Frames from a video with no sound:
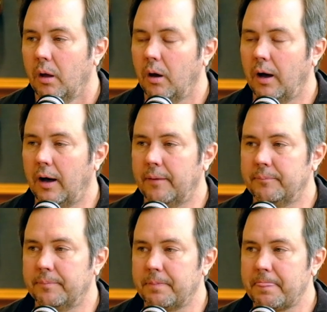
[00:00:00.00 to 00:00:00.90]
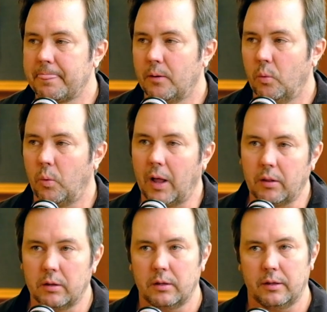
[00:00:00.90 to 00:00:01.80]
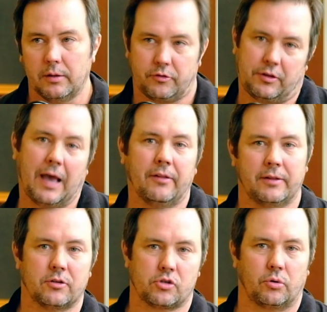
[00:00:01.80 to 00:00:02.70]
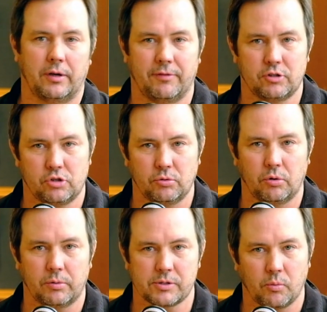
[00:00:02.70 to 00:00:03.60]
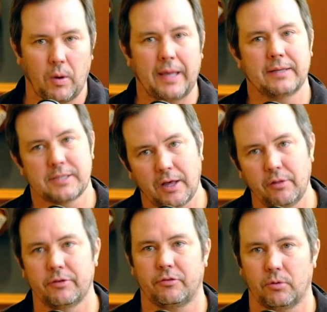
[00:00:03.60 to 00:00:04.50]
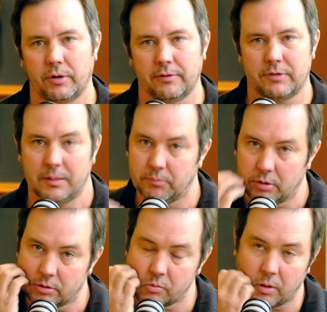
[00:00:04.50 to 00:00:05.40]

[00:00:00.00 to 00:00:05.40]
Yeah. Um, well, telling the story of the jewel was a way to tell the story of Deep Deuce.